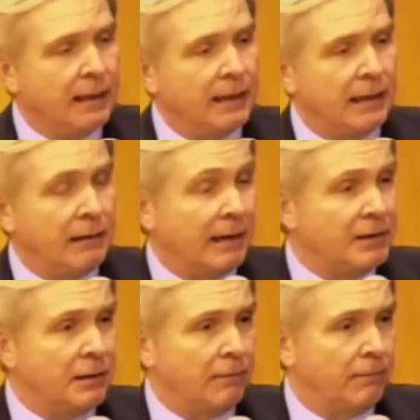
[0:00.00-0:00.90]
Now,
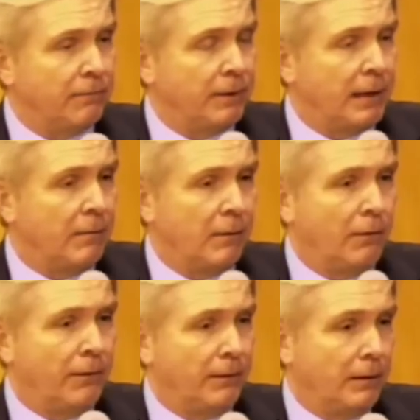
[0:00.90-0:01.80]
London, um,
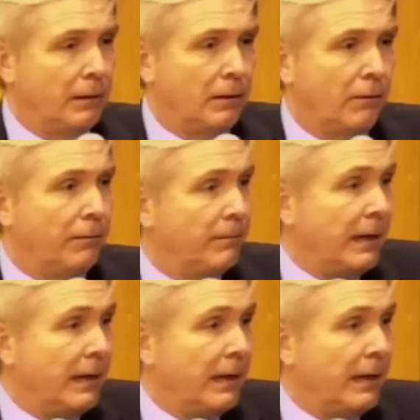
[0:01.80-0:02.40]
on on,